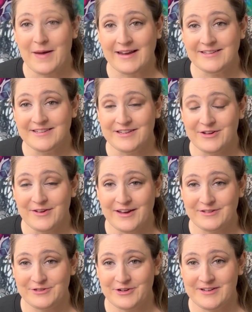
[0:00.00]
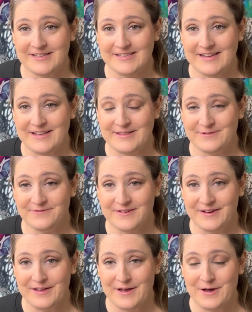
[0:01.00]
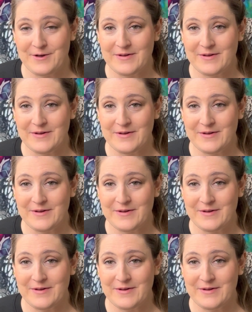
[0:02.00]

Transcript: The painting you guys are going to see in the video,